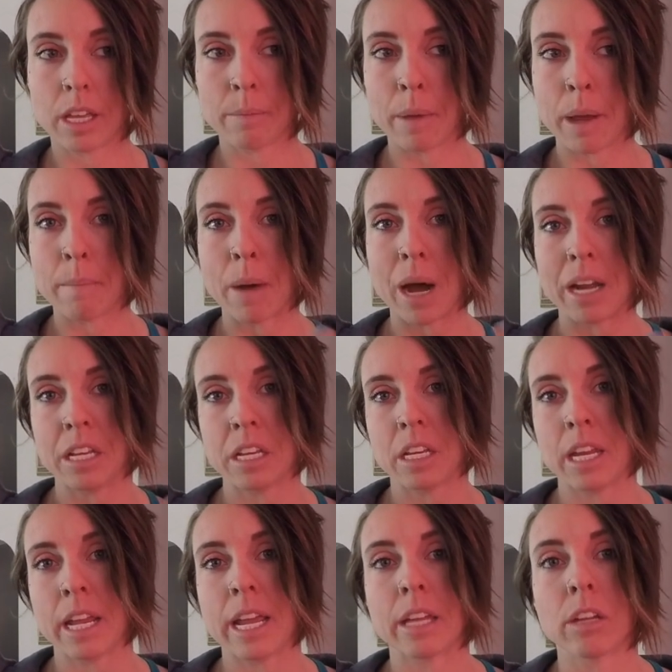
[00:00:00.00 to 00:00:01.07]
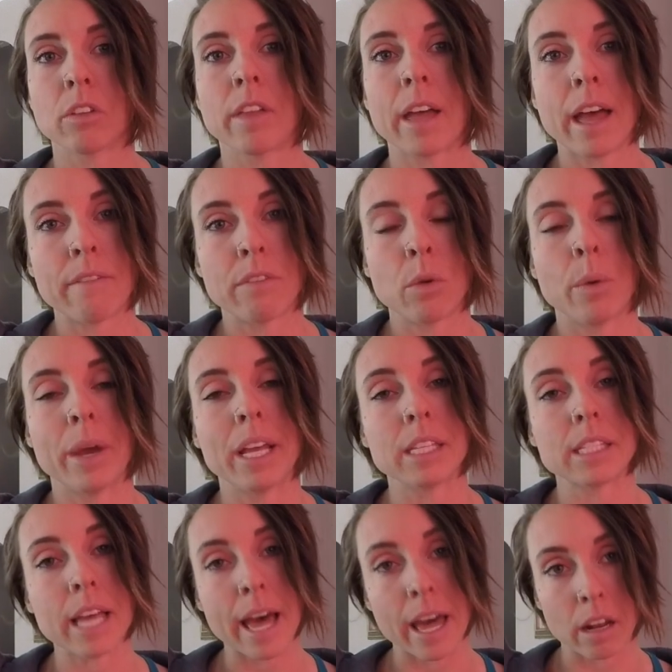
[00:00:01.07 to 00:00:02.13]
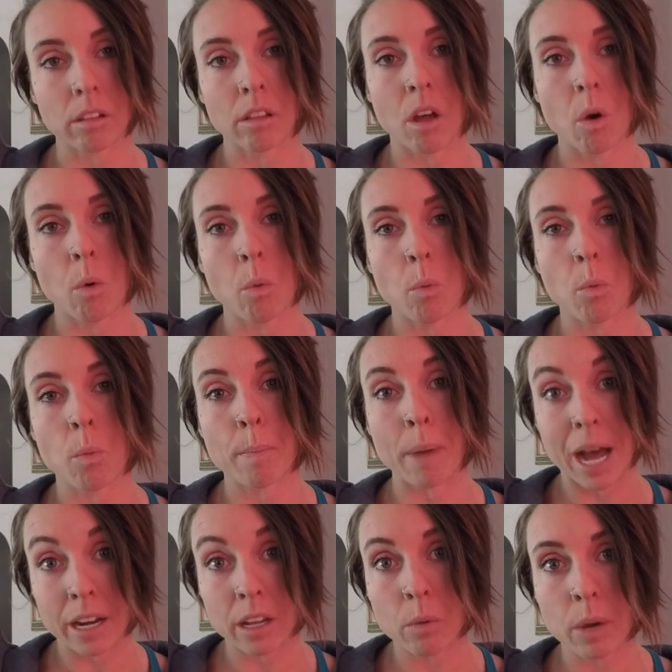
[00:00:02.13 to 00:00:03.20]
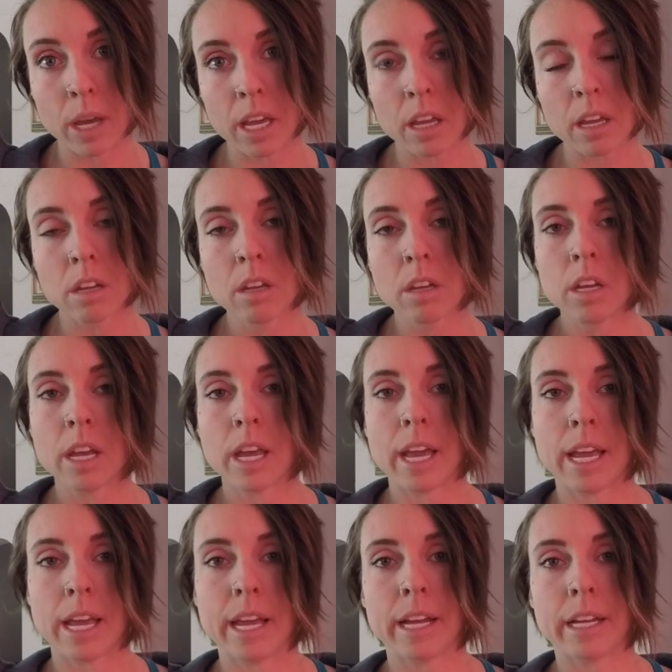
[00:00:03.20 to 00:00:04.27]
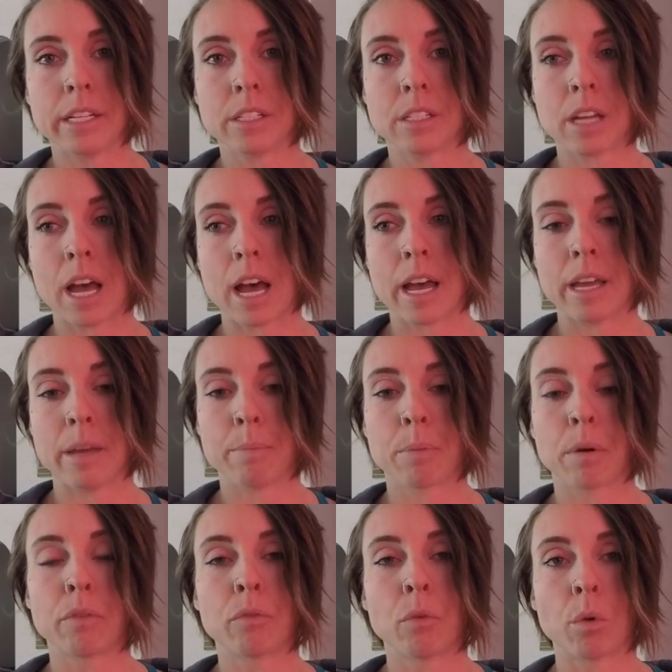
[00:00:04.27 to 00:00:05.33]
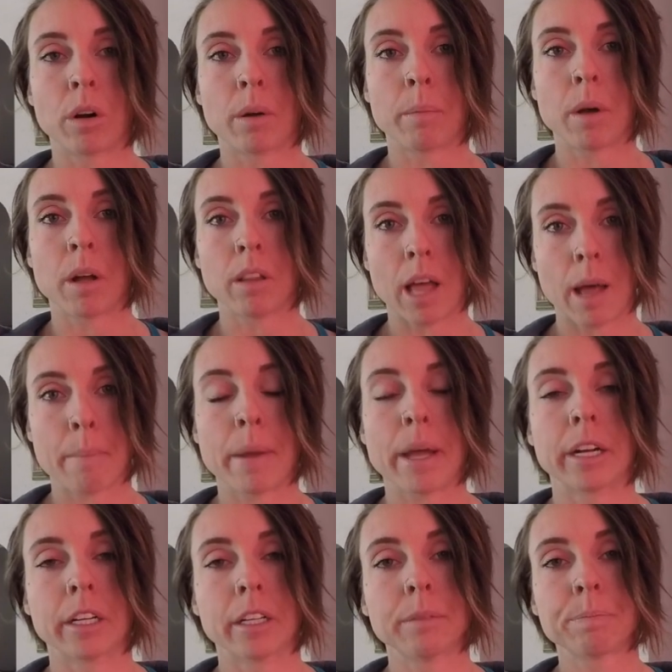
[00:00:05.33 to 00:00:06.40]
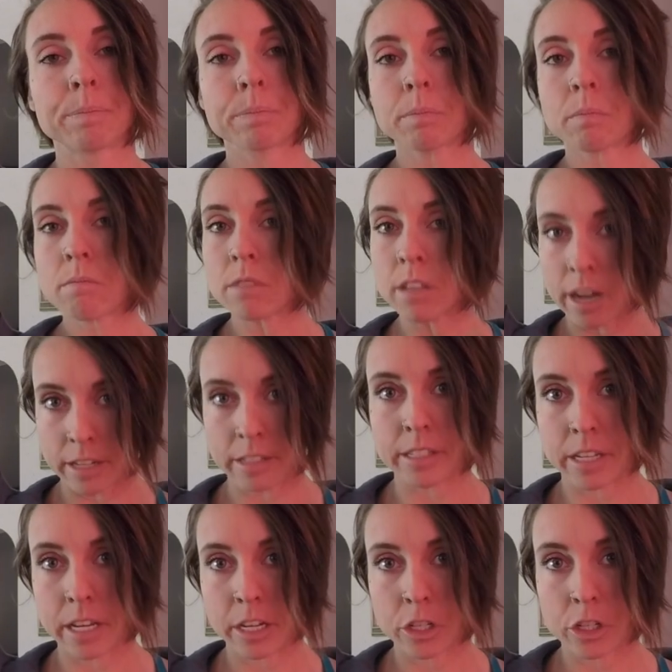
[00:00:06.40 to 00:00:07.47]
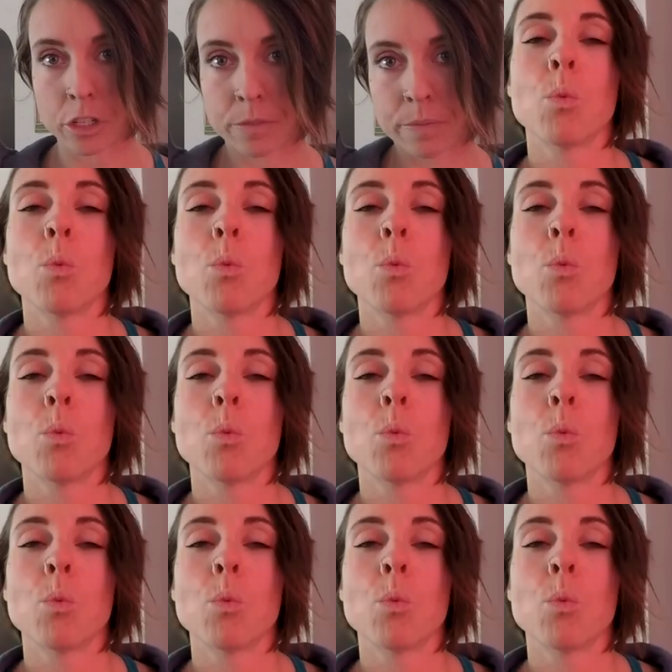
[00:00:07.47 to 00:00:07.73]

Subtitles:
My body can handle the heavy weights at a low body weight, and I perform a lot better on stage.